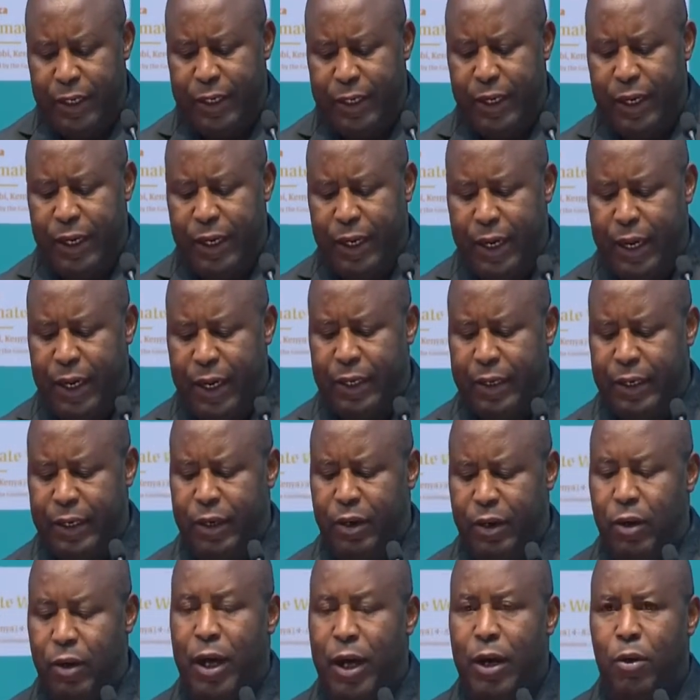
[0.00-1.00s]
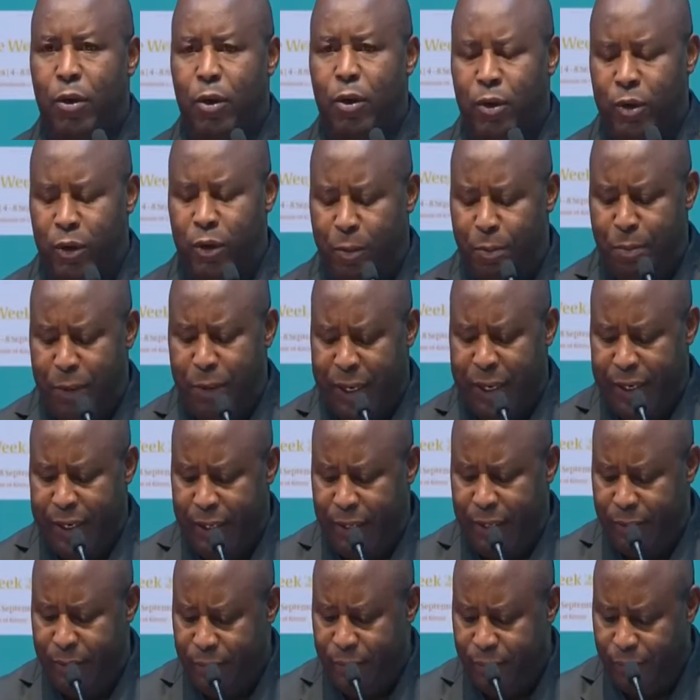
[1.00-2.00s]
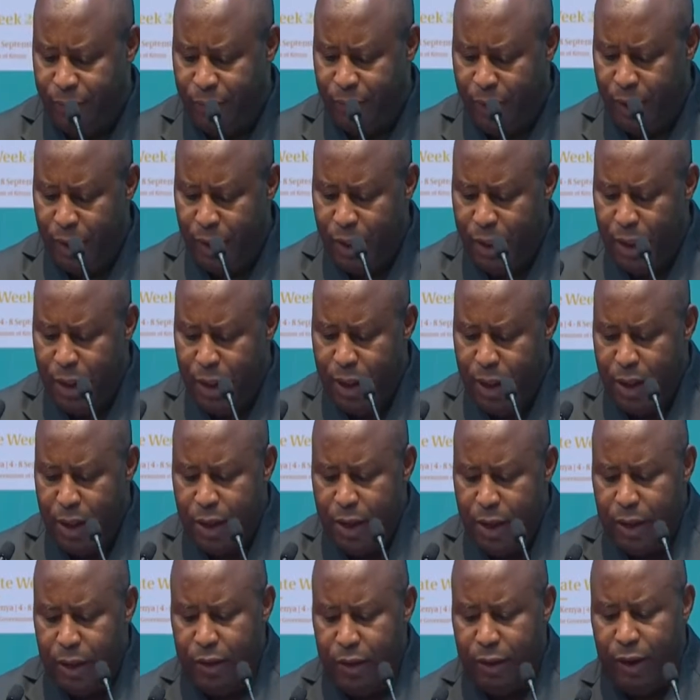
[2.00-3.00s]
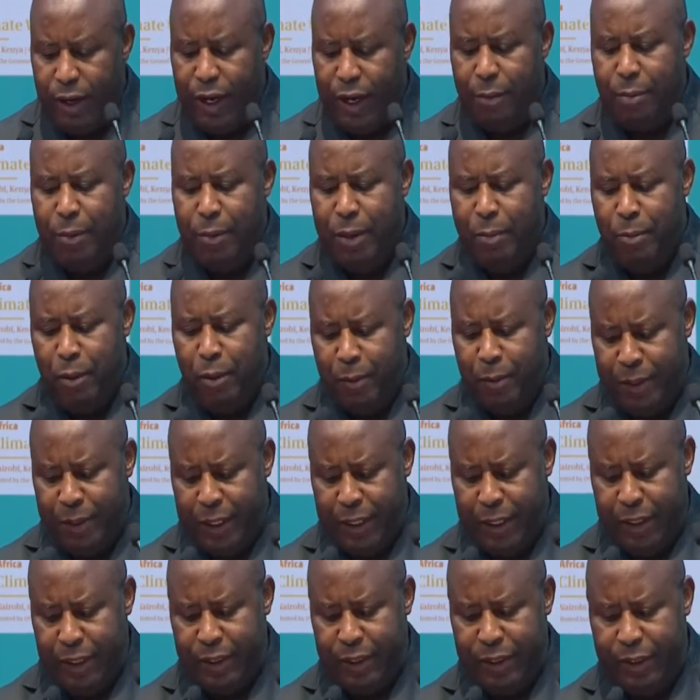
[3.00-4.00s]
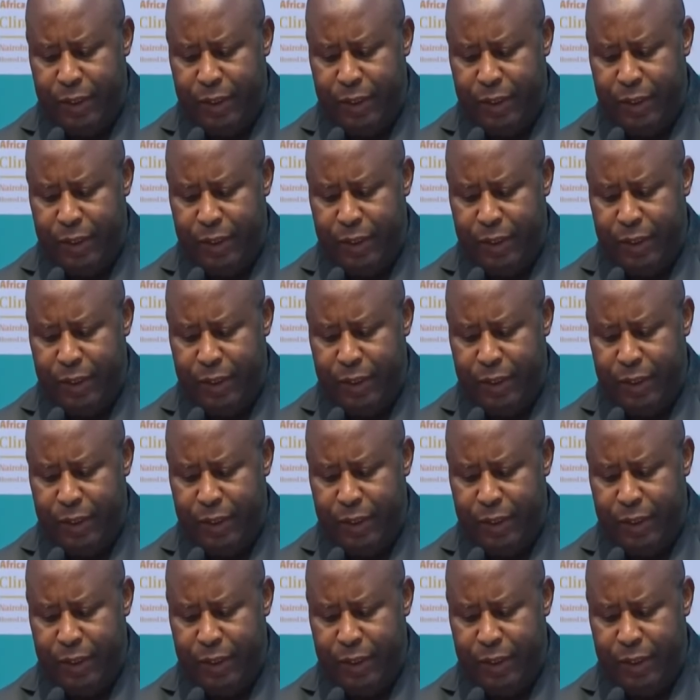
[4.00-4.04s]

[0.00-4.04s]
and according to Article 9 of Article 4,